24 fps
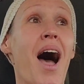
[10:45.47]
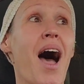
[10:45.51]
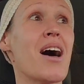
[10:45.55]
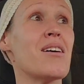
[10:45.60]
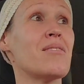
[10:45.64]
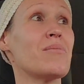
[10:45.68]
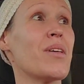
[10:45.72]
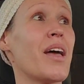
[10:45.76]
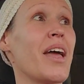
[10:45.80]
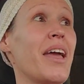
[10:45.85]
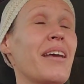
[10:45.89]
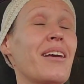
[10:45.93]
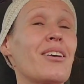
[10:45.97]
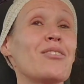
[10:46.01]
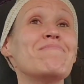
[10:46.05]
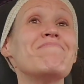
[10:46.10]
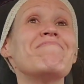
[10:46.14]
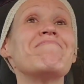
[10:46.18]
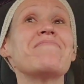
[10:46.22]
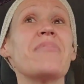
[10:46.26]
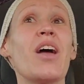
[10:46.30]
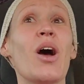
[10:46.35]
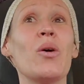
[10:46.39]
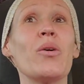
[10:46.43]
I'm like,
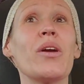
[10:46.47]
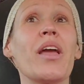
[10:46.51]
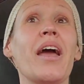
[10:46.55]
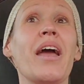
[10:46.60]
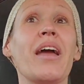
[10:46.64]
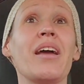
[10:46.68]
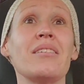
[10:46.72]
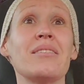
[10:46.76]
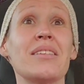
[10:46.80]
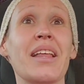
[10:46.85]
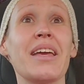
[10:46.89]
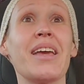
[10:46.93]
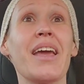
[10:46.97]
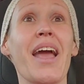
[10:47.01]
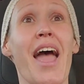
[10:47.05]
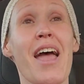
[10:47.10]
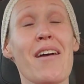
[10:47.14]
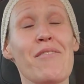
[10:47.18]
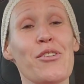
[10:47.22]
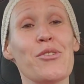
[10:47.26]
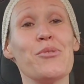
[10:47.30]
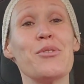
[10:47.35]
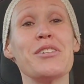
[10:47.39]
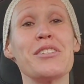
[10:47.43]
okay, like,
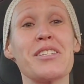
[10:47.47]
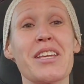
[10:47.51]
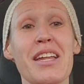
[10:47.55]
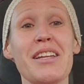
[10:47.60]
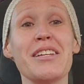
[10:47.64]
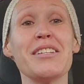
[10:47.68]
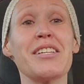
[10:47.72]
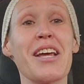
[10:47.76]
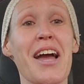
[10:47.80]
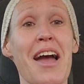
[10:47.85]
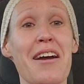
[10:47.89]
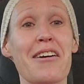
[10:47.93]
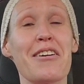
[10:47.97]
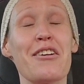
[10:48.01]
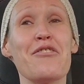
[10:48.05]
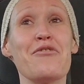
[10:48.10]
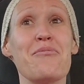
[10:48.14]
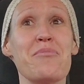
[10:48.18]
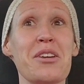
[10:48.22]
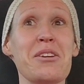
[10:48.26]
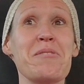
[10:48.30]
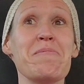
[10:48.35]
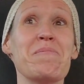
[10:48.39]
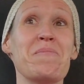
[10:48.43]
everyone's getting tired
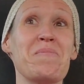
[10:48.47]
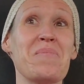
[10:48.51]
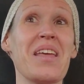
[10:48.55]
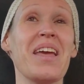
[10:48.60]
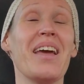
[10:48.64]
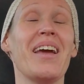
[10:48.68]
of me.